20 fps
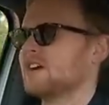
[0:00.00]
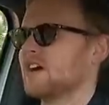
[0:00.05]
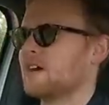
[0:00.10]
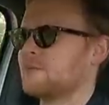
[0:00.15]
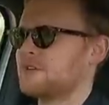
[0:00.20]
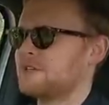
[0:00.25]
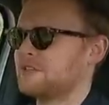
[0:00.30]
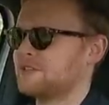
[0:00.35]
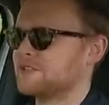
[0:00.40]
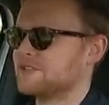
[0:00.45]

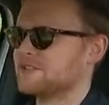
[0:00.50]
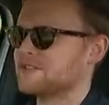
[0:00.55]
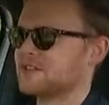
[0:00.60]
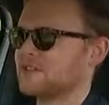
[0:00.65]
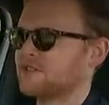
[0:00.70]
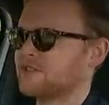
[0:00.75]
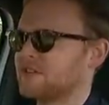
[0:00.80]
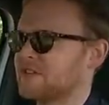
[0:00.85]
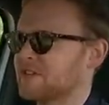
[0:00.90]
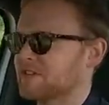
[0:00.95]
I mean, the
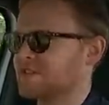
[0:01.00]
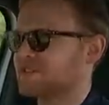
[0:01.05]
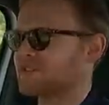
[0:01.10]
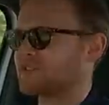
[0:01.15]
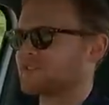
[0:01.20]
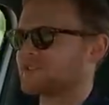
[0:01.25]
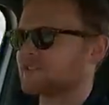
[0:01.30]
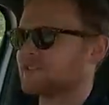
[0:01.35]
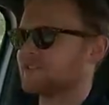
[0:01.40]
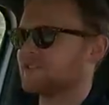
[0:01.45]

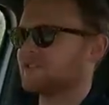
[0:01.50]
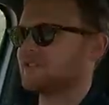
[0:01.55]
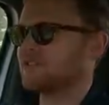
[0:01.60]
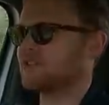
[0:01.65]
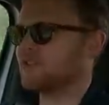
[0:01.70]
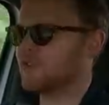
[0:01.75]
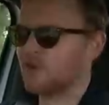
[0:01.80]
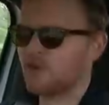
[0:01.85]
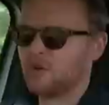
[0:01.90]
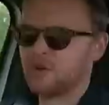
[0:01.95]
serious
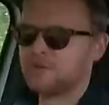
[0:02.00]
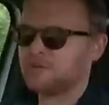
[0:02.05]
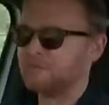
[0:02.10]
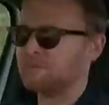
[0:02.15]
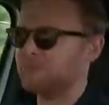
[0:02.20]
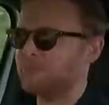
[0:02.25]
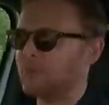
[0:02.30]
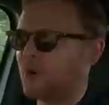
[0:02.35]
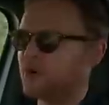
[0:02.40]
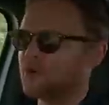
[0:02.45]

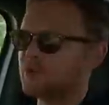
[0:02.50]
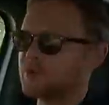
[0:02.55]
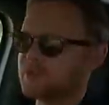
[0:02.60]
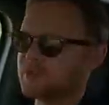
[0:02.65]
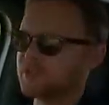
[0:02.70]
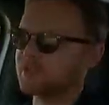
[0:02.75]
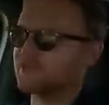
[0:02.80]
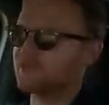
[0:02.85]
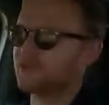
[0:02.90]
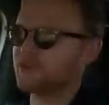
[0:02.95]

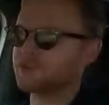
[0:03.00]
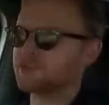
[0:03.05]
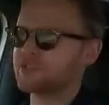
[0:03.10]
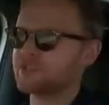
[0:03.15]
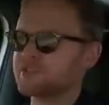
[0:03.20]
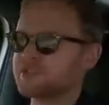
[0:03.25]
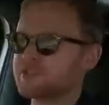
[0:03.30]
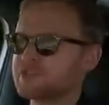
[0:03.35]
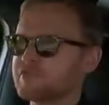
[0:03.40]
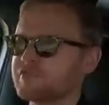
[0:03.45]
non-poser
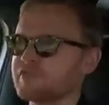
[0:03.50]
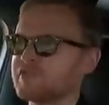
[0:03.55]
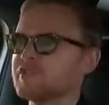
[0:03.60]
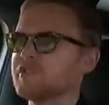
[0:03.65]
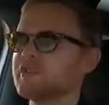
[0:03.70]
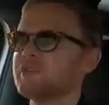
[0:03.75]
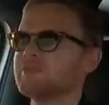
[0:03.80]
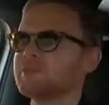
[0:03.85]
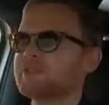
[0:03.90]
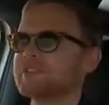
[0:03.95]
versions of
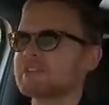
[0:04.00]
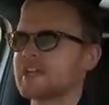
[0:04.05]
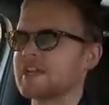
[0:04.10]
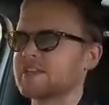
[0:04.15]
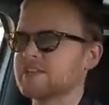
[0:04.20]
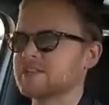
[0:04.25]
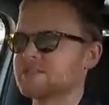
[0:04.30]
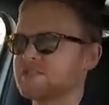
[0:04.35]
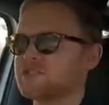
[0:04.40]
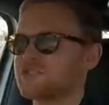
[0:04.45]
the
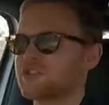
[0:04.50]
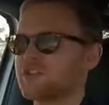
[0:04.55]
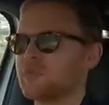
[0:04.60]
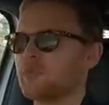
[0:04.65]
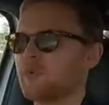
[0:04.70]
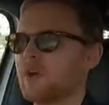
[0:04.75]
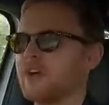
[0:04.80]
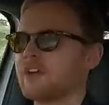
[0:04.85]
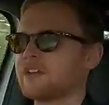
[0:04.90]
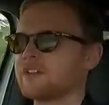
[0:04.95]
Mercedes
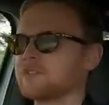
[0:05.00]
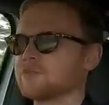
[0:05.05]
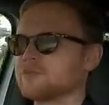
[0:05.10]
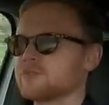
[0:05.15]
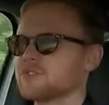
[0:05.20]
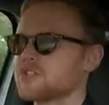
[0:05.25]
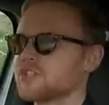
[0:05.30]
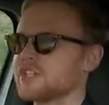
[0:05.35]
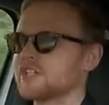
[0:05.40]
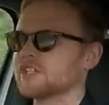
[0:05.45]
G-Wagon
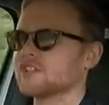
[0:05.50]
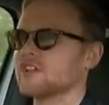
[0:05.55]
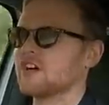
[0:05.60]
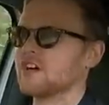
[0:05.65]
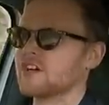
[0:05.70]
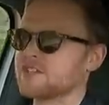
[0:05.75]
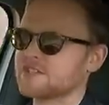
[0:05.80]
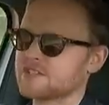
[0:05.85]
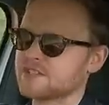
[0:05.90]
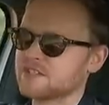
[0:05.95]
or
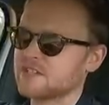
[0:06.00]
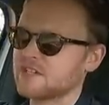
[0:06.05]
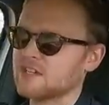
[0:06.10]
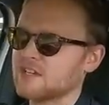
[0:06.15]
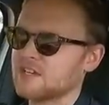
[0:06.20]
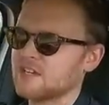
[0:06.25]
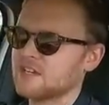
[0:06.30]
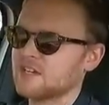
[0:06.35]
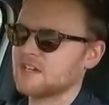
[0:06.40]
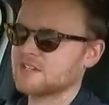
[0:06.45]
G-Class
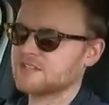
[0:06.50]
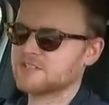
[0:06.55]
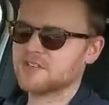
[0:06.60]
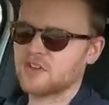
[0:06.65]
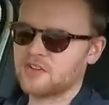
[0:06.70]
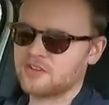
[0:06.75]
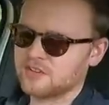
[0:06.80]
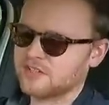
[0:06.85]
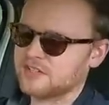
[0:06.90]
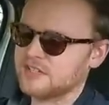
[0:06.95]
are
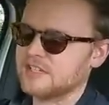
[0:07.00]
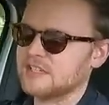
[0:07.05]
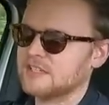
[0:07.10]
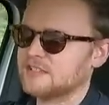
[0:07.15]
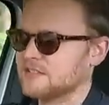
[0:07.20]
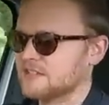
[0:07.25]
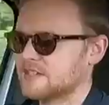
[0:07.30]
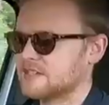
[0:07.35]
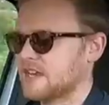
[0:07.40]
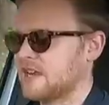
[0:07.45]
certainly
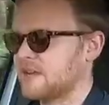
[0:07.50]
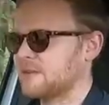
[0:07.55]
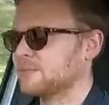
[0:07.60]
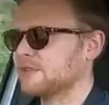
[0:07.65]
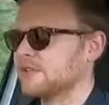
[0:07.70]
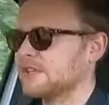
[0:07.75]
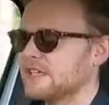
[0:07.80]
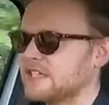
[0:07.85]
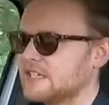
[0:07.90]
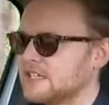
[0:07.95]
in the
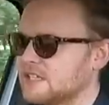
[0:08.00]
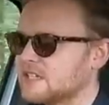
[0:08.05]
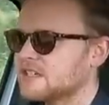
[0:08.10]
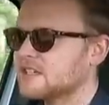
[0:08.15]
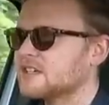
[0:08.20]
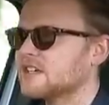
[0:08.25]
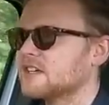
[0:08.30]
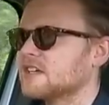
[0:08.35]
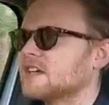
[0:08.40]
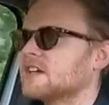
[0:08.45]
same league,
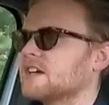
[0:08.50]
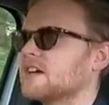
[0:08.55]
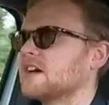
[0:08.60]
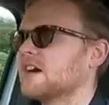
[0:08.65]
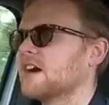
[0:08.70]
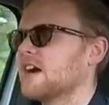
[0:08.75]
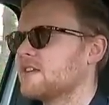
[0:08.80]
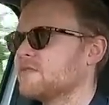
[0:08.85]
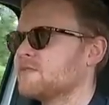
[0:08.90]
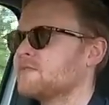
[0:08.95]

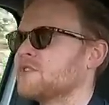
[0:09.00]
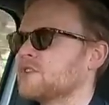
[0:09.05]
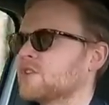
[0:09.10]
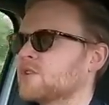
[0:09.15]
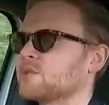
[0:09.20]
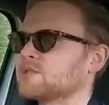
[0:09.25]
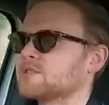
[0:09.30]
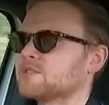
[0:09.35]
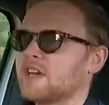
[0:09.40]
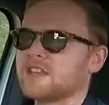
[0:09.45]
and
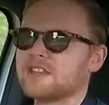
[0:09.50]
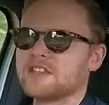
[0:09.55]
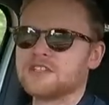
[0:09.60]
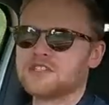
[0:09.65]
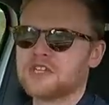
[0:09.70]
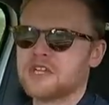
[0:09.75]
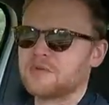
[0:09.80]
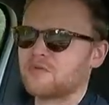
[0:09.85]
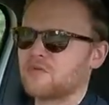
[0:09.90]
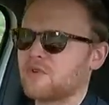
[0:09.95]
vehicles like the
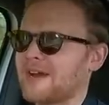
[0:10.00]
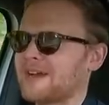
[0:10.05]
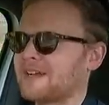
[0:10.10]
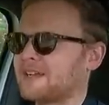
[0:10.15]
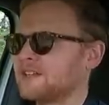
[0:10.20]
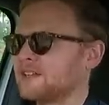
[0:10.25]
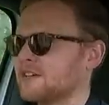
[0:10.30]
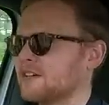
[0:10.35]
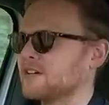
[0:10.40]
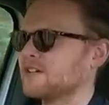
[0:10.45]
Jeep
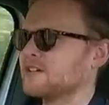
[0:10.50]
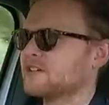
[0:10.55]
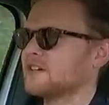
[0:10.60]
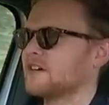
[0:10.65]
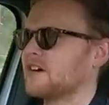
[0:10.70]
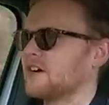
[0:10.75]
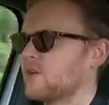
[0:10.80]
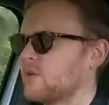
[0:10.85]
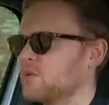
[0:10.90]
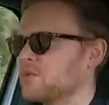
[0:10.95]
Wrangler
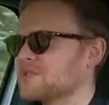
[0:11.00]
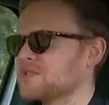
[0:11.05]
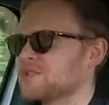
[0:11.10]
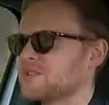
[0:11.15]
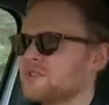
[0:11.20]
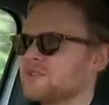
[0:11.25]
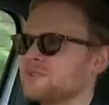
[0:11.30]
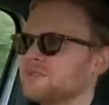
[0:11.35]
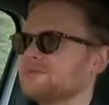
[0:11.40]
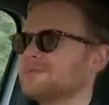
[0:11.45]
are
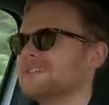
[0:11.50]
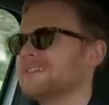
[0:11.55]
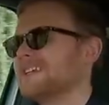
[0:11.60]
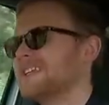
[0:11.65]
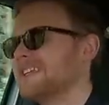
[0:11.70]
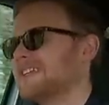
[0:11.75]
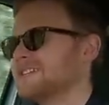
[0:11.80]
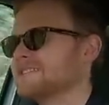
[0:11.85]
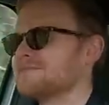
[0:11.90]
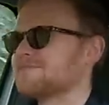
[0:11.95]
also
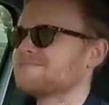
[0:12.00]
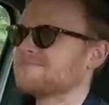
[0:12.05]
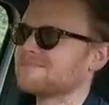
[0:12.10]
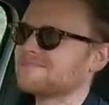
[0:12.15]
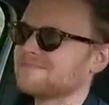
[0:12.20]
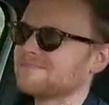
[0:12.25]
in a